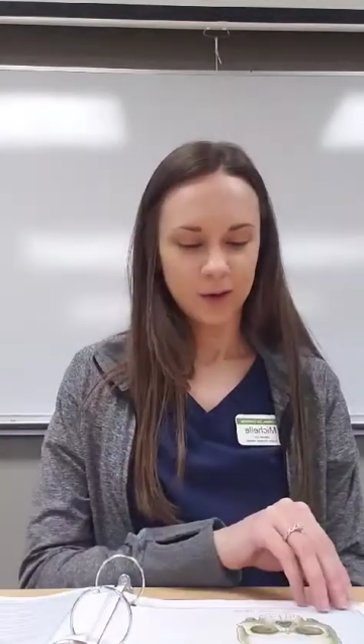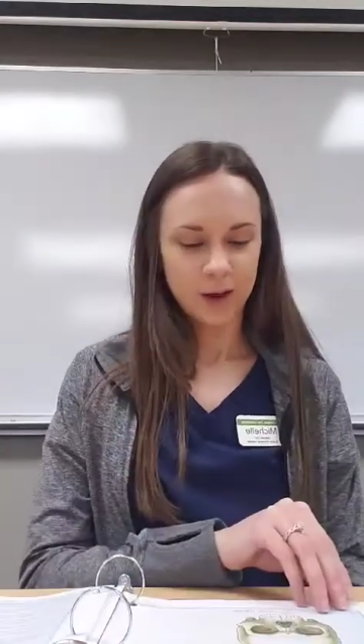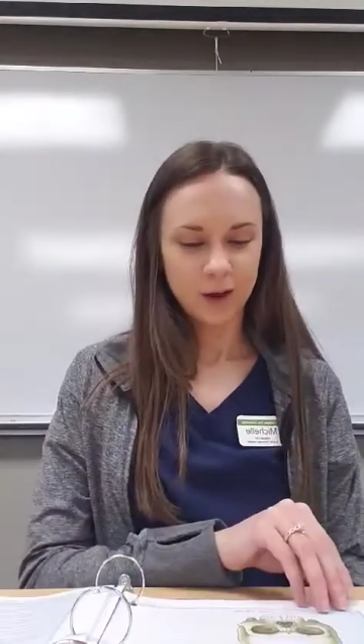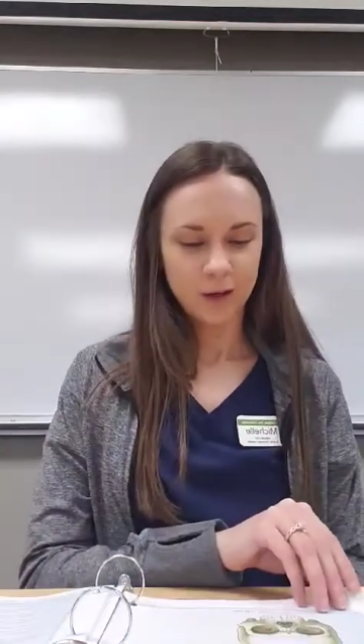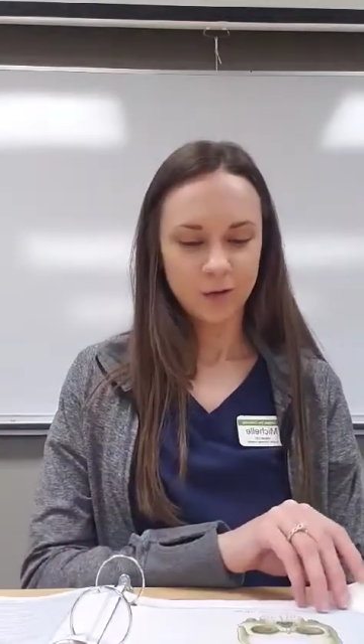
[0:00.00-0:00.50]

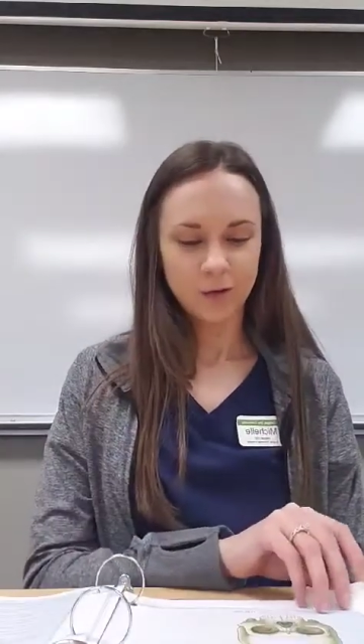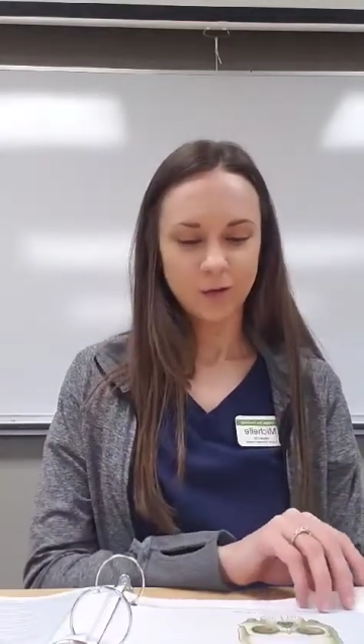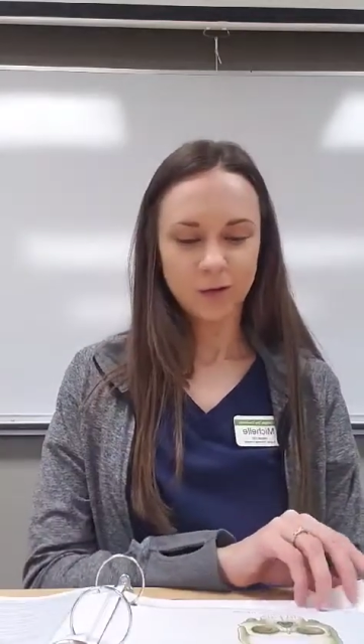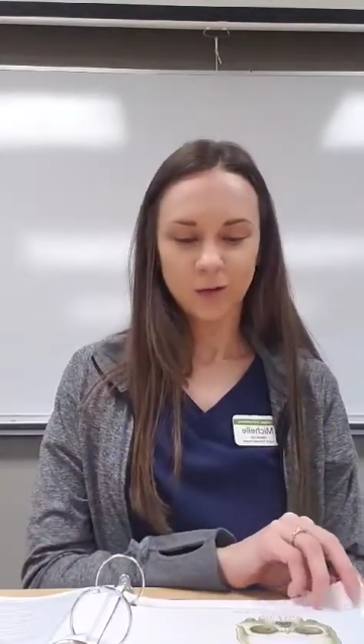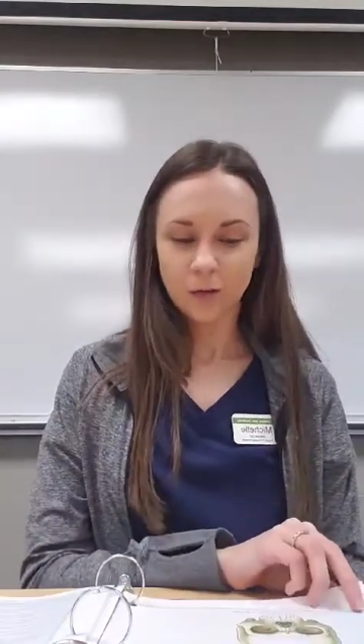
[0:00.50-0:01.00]
Okay,
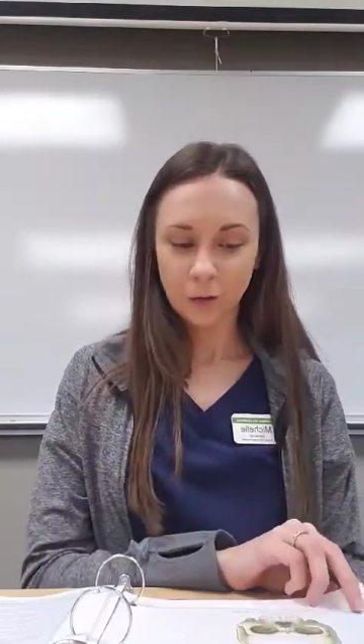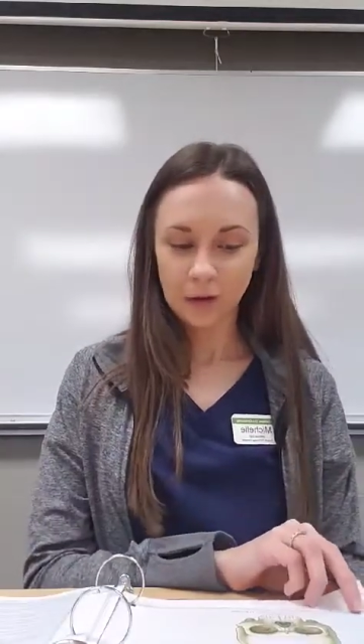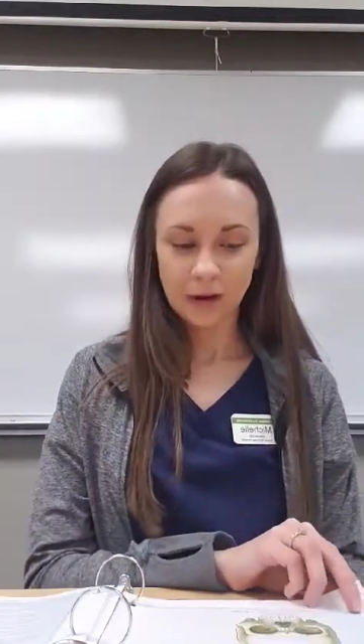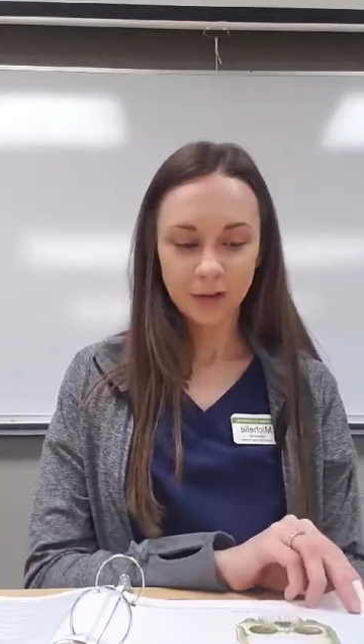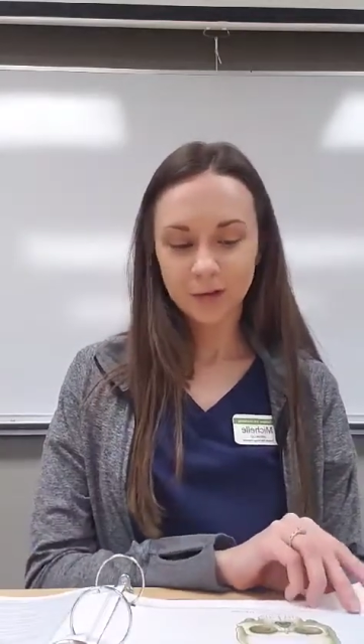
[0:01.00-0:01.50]
those are your
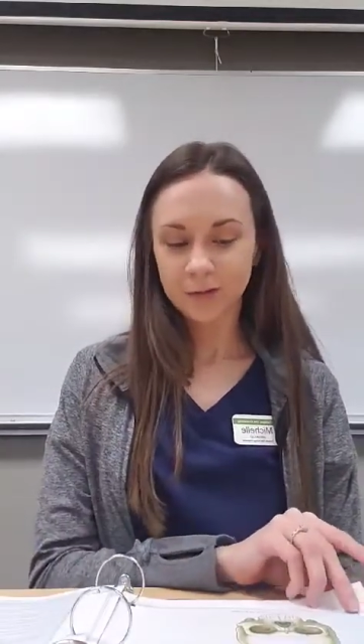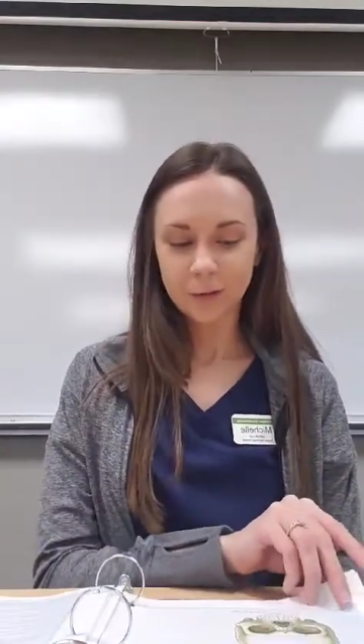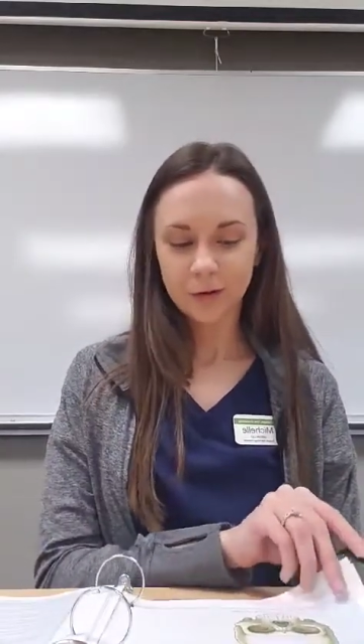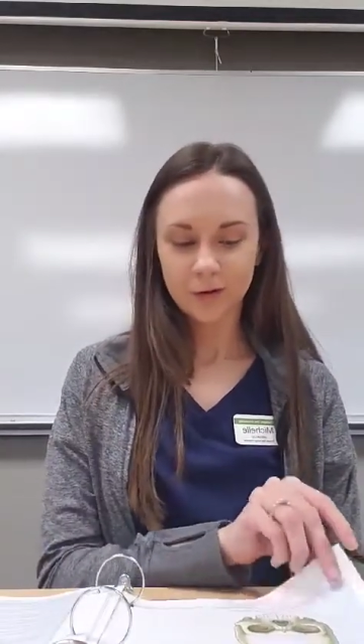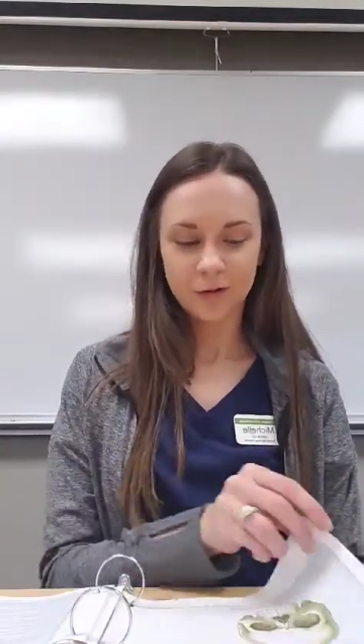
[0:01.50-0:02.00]
3
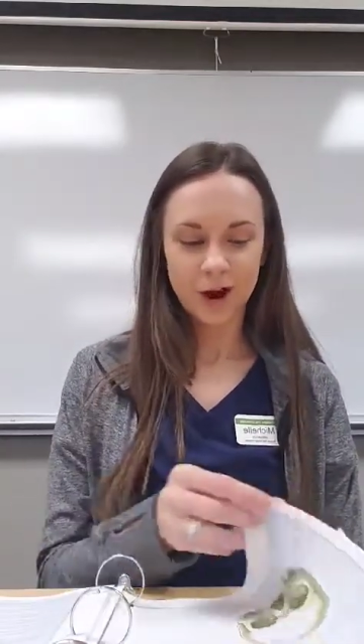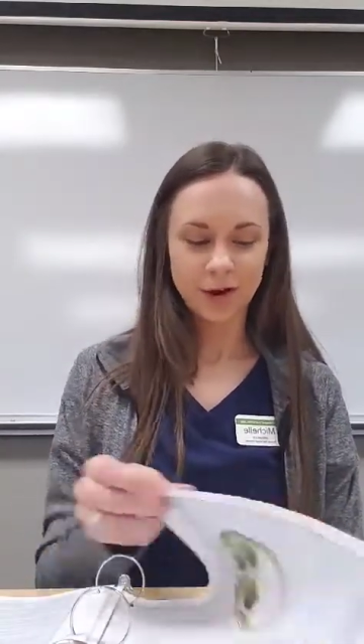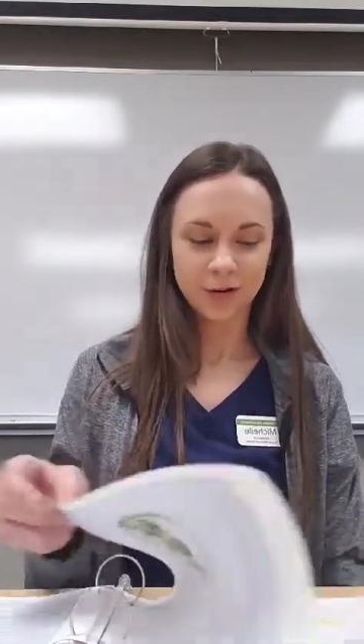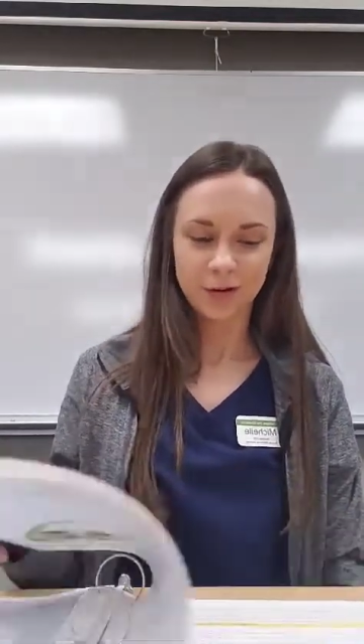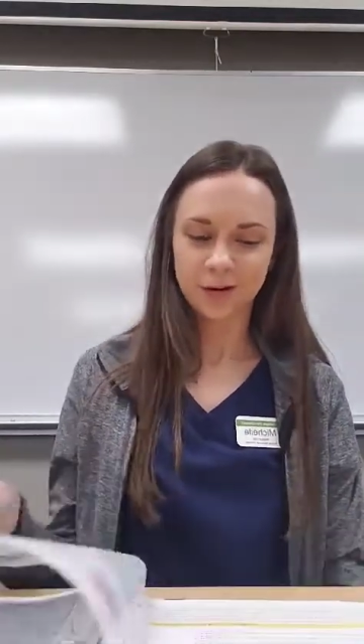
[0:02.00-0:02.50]
Lefort
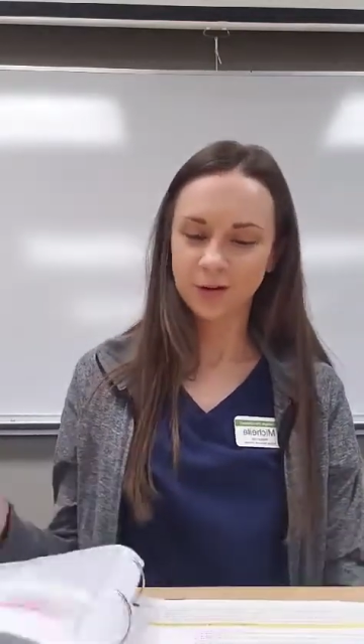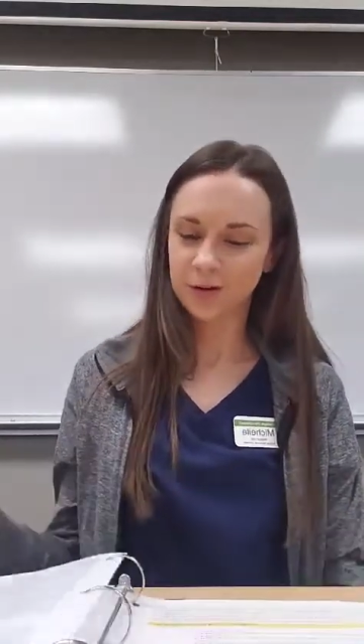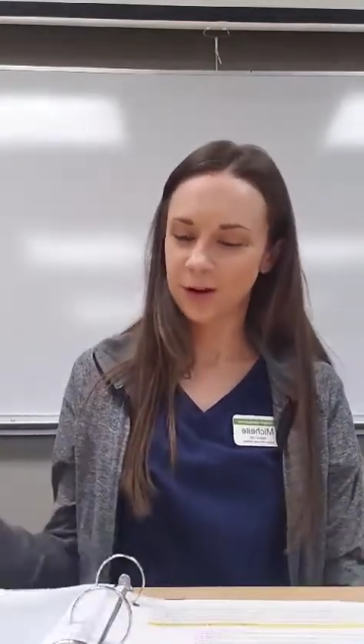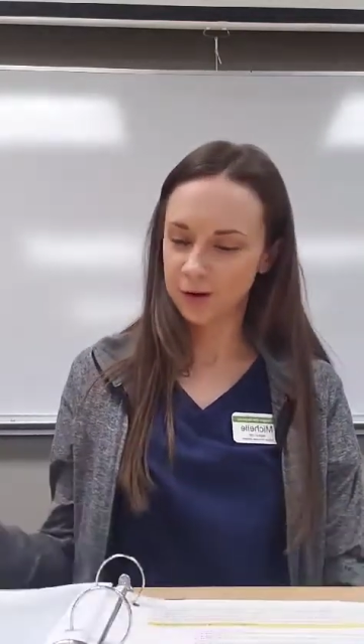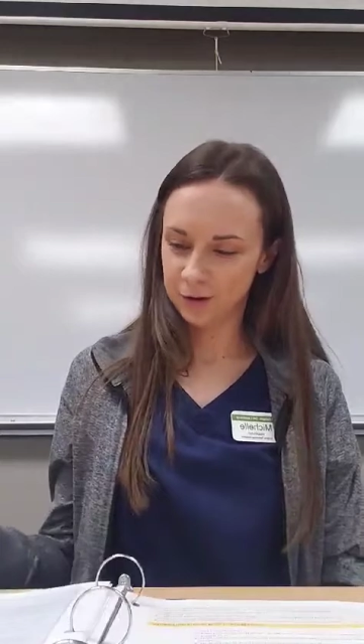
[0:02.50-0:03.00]

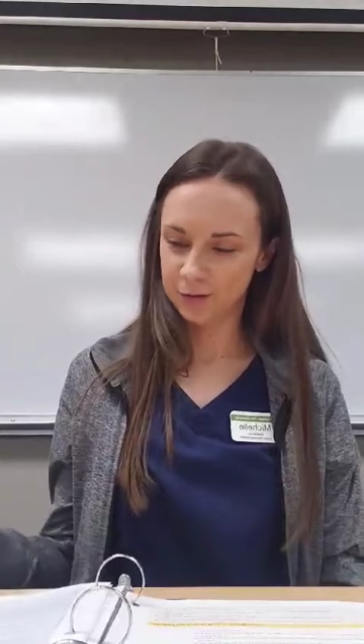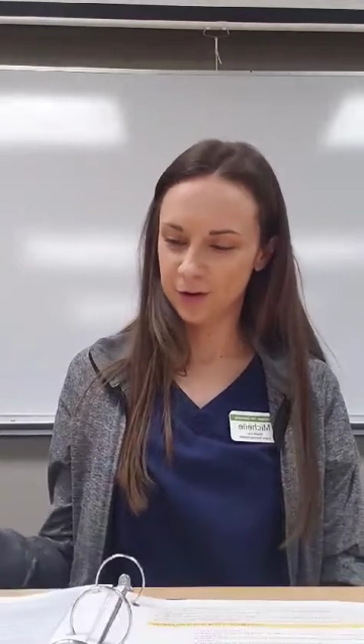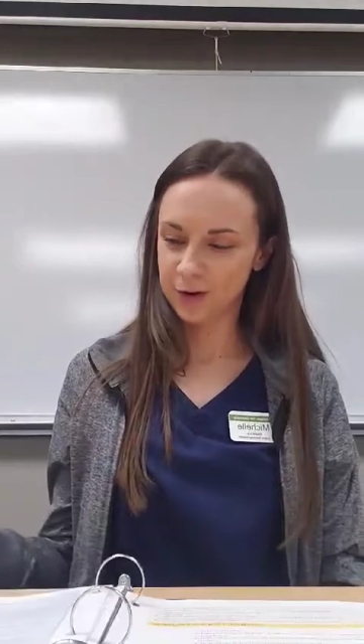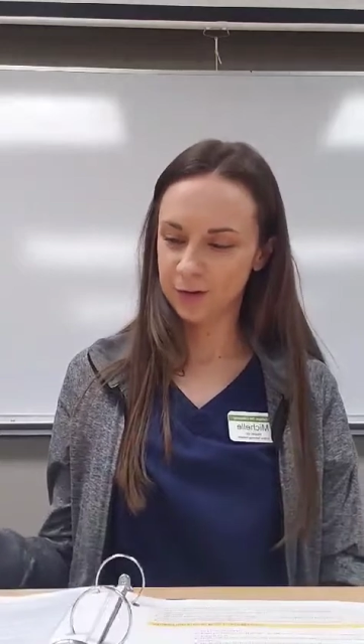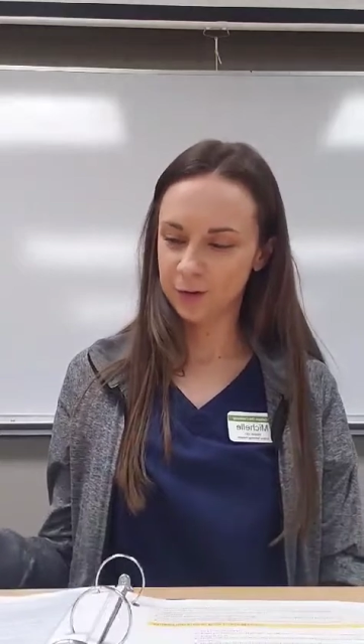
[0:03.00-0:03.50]
fractures,
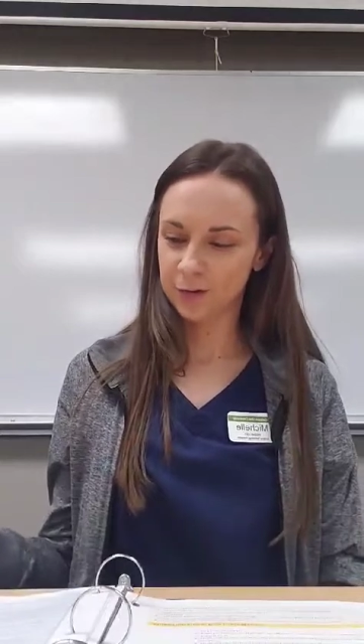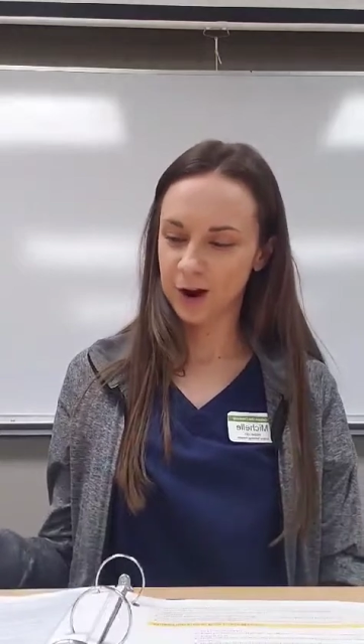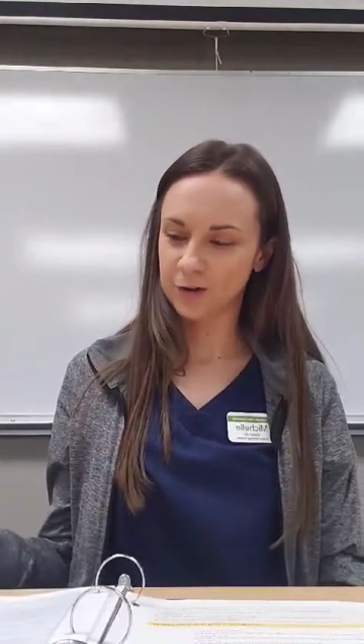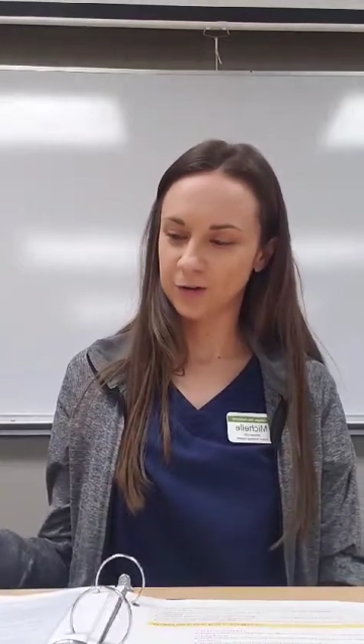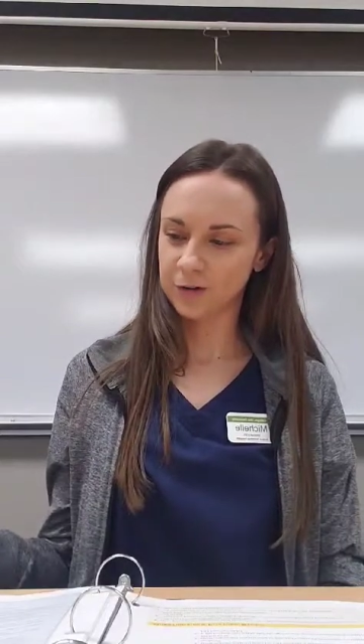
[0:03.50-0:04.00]
your facial
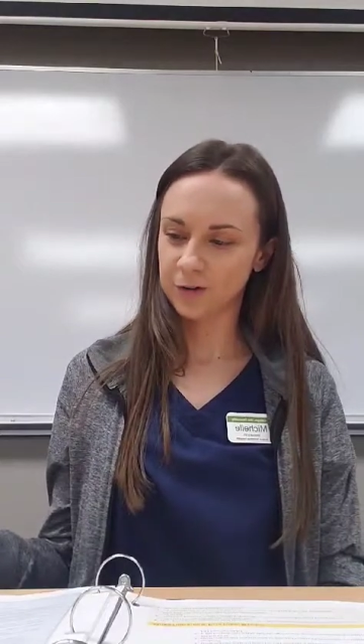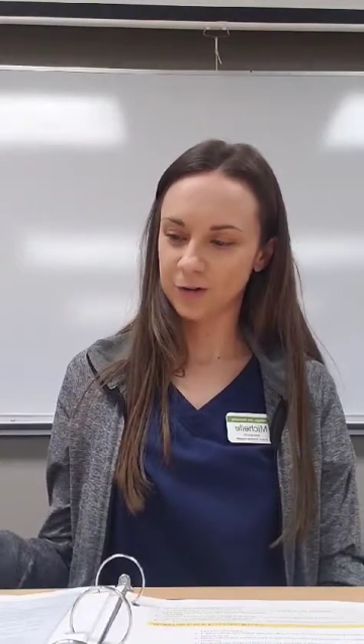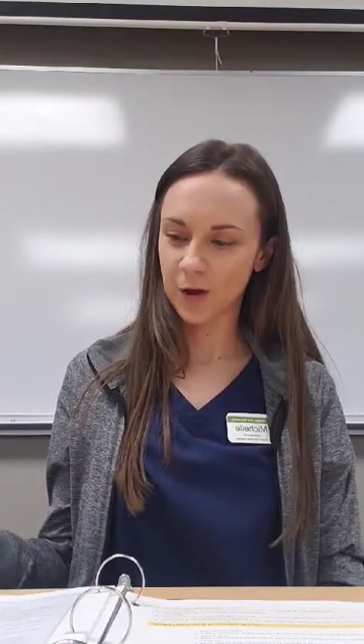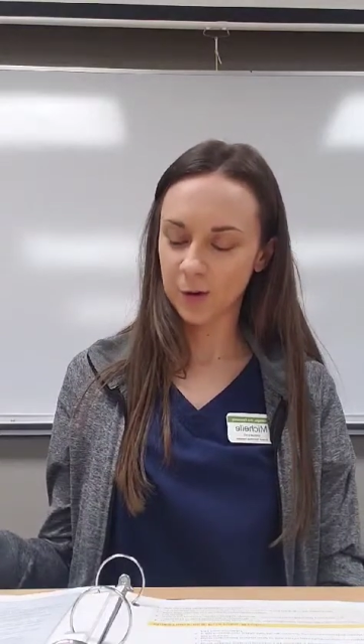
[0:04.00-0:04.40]
fractures.